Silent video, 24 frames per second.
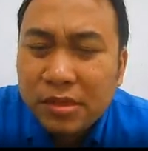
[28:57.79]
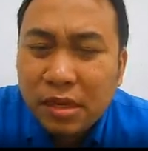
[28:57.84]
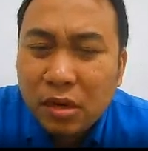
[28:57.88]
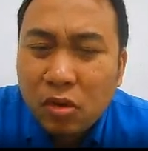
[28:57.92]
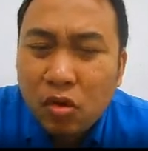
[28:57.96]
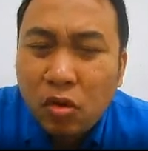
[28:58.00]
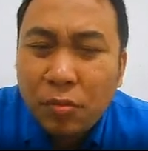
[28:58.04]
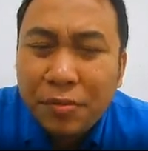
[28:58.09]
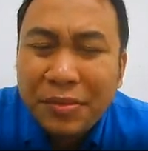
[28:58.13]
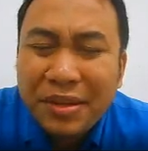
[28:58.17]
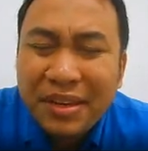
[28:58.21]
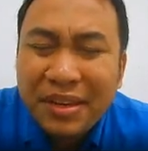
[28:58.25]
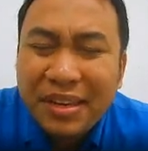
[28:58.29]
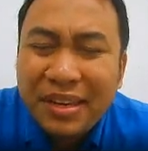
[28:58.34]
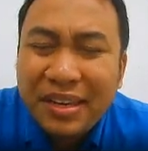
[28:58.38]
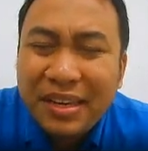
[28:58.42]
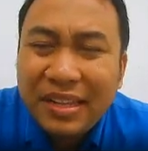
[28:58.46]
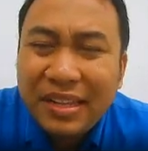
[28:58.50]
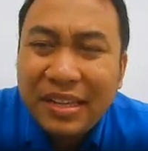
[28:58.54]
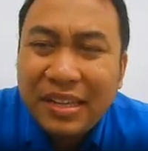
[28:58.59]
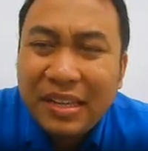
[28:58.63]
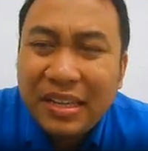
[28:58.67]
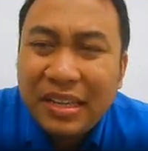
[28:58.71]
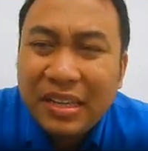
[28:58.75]
are
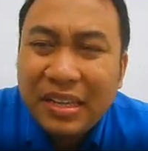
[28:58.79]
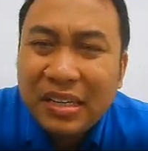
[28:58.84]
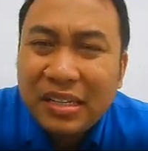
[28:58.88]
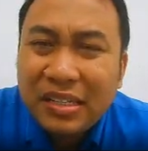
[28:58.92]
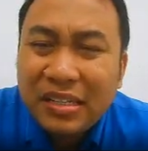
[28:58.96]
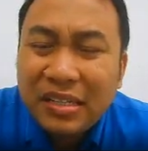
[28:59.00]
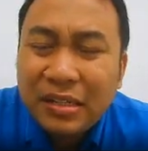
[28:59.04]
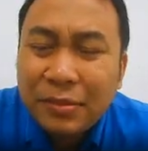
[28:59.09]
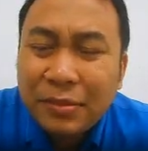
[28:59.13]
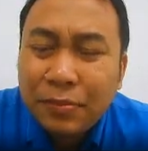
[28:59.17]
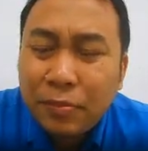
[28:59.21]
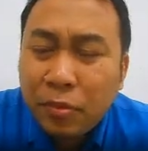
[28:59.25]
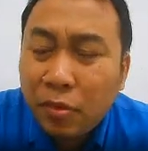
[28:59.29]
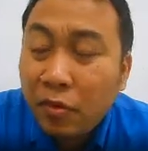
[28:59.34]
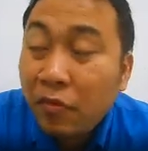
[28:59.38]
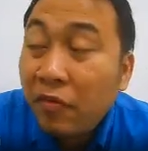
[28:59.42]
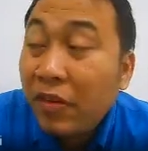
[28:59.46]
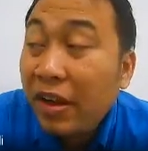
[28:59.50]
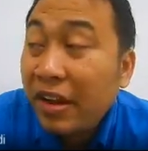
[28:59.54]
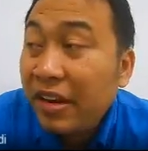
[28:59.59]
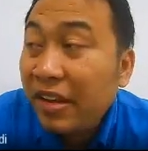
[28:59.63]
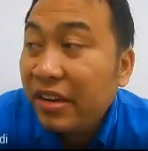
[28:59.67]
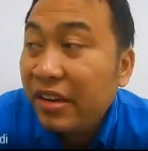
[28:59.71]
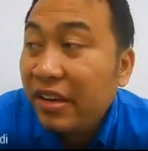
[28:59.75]
commonly
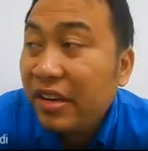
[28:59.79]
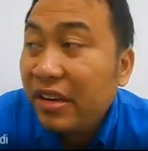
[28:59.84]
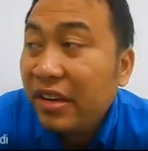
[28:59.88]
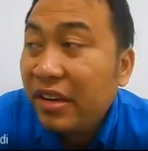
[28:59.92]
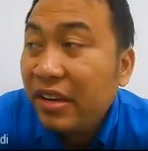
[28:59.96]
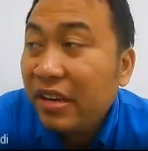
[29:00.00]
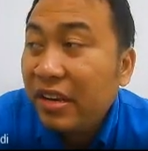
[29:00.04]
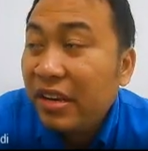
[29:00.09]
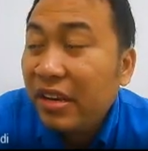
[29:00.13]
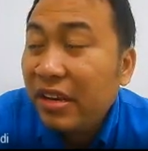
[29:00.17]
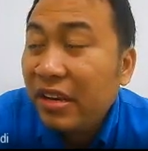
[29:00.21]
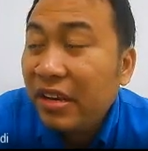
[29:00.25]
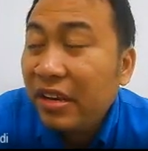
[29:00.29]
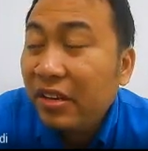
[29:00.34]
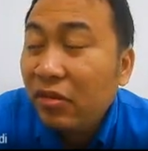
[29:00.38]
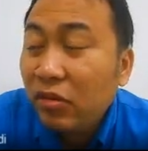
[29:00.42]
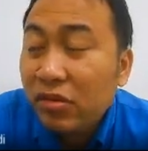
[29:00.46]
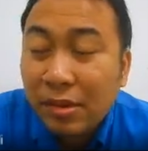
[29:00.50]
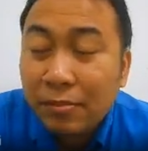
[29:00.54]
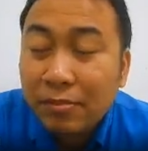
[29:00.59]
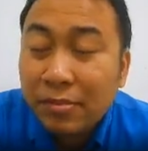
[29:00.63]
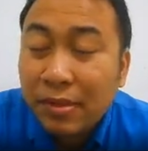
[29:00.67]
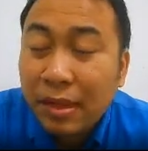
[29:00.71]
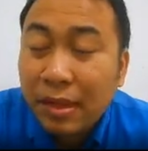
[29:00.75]
provided. Yeah,
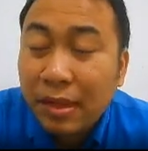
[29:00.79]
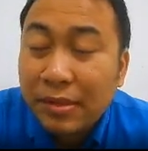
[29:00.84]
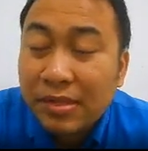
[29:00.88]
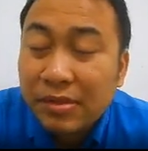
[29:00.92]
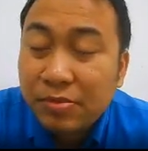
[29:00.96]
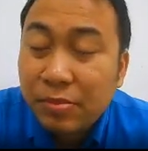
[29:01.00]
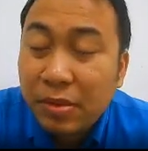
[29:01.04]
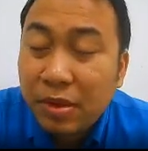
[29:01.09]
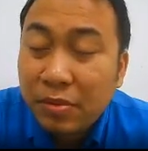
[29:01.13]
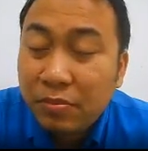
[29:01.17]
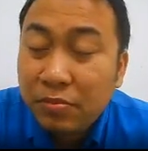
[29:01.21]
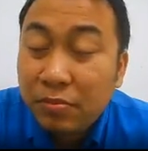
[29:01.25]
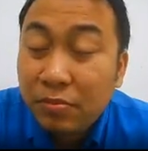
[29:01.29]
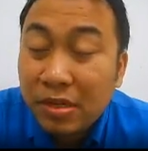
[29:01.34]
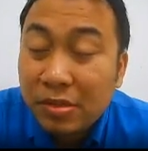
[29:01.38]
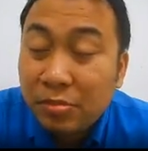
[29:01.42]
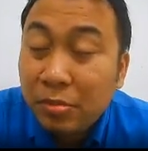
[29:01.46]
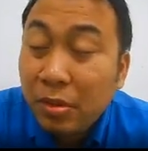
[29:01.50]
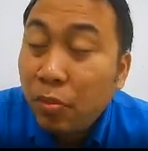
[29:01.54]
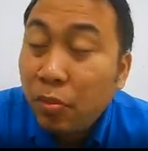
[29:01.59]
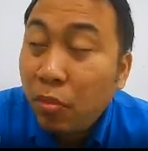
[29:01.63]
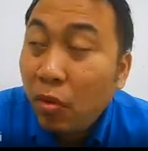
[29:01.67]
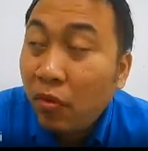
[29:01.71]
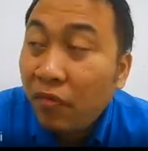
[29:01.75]
or sometimes must
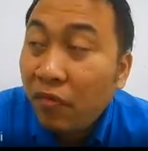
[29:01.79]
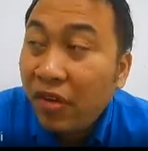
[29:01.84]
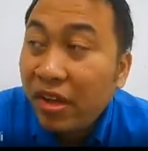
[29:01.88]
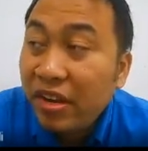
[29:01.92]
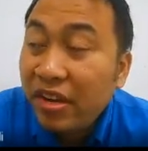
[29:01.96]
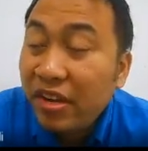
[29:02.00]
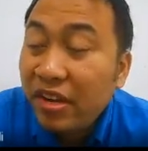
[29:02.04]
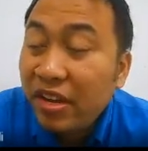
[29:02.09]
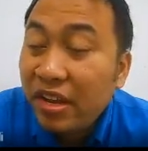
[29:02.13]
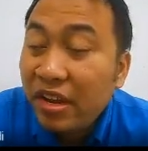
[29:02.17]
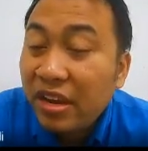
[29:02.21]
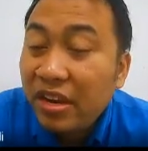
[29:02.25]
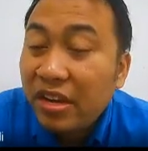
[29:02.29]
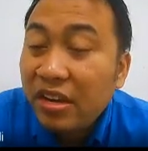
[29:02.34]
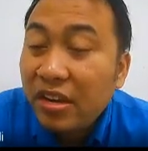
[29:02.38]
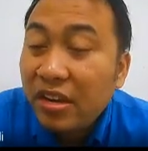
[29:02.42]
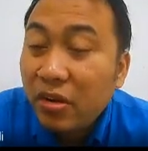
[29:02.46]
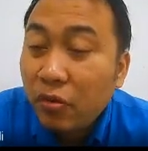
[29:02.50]
be provided in the